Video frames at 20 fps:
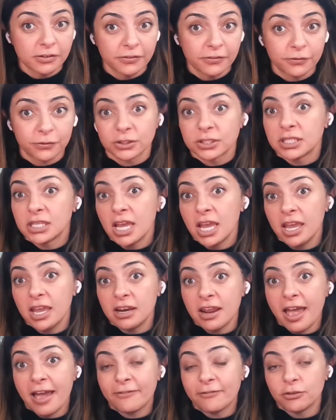for, say,
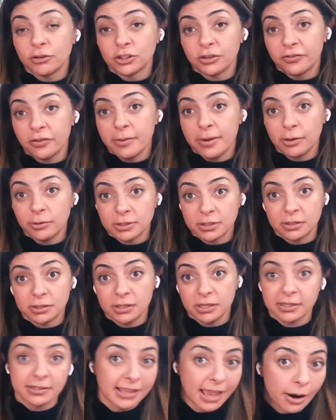an average of about
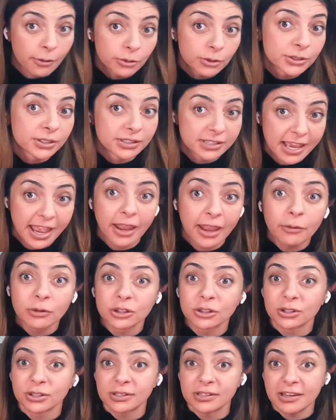6 hours a day,
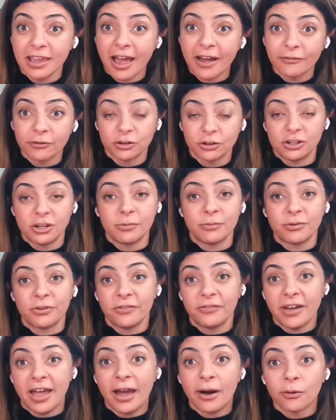which is the average number
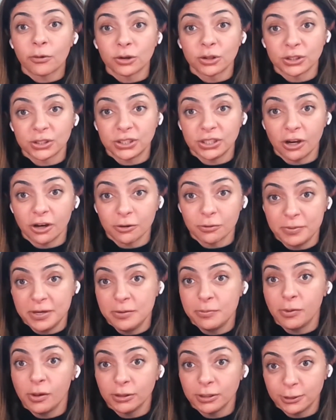of hours young
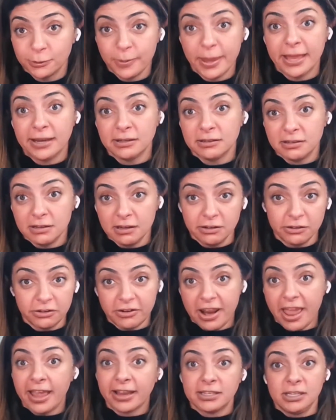people spend
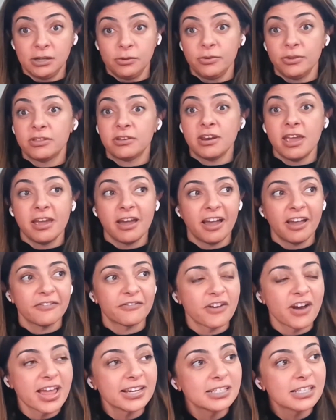interacting with an AI
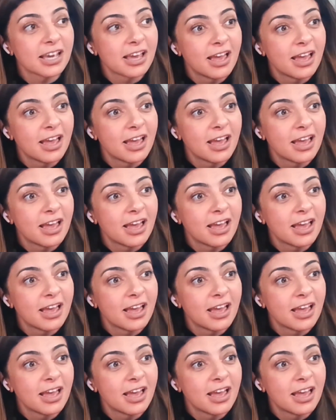friend,